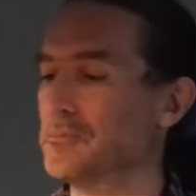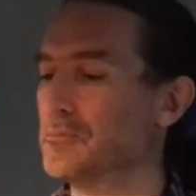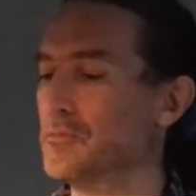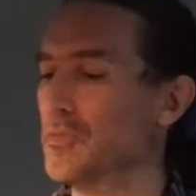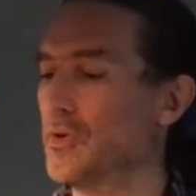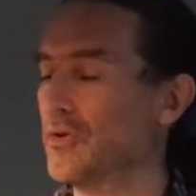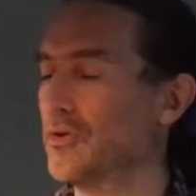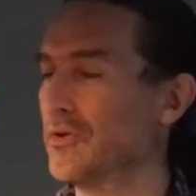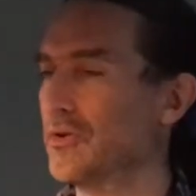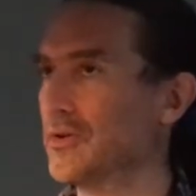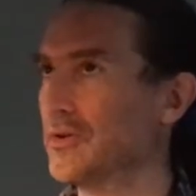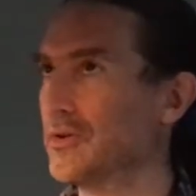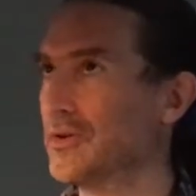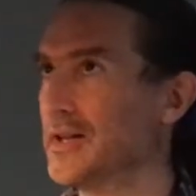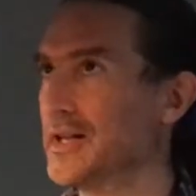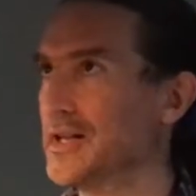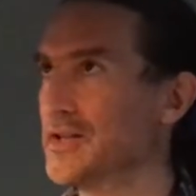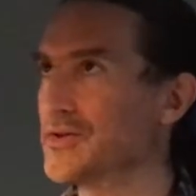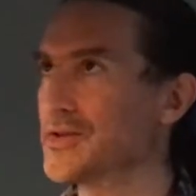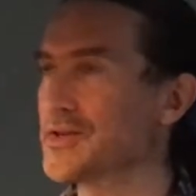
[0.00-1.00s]

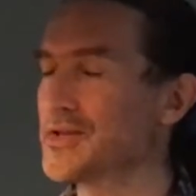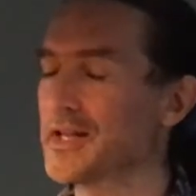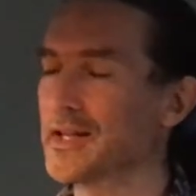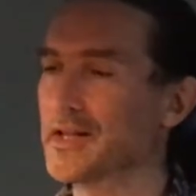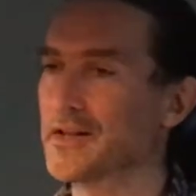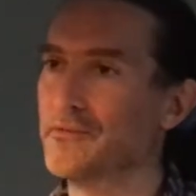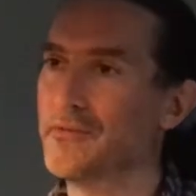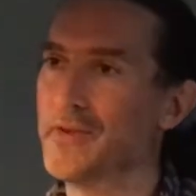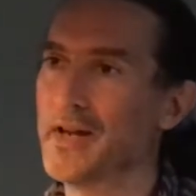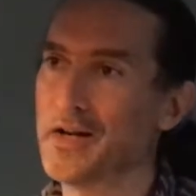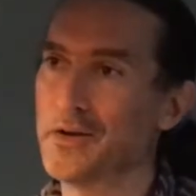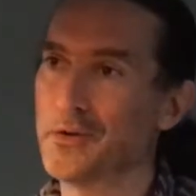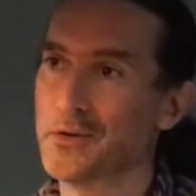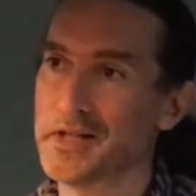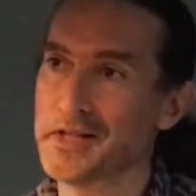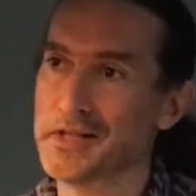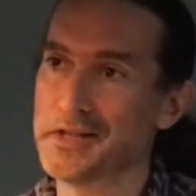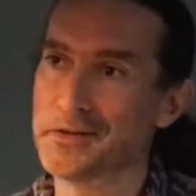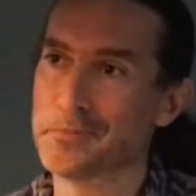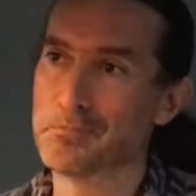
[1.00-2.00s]
more interesting and
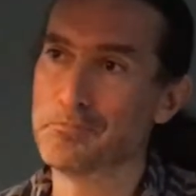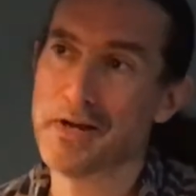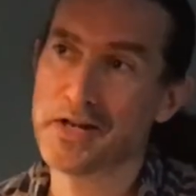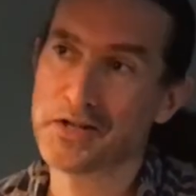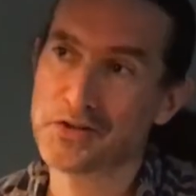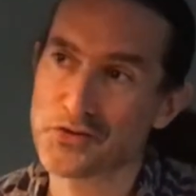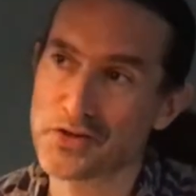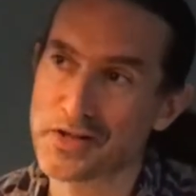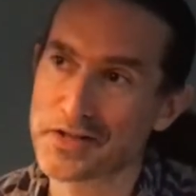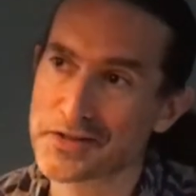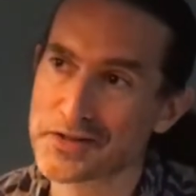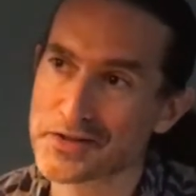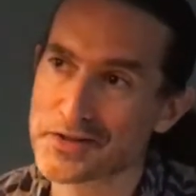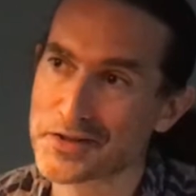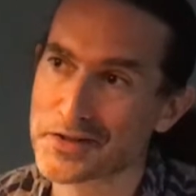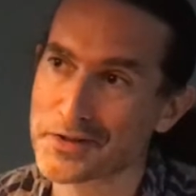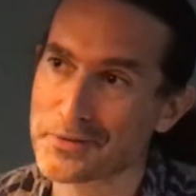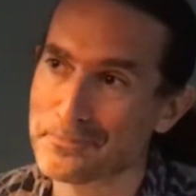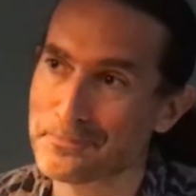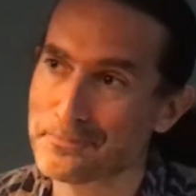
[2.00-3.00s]
varied
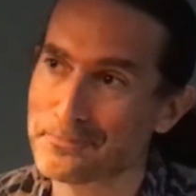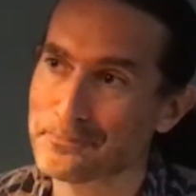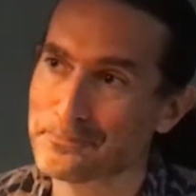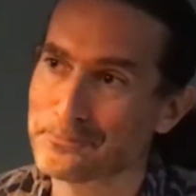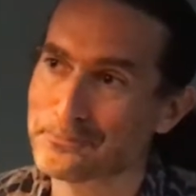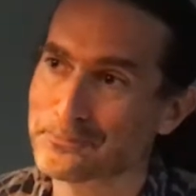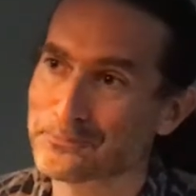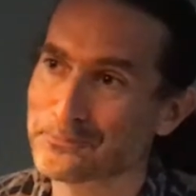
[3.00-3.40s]
metrics.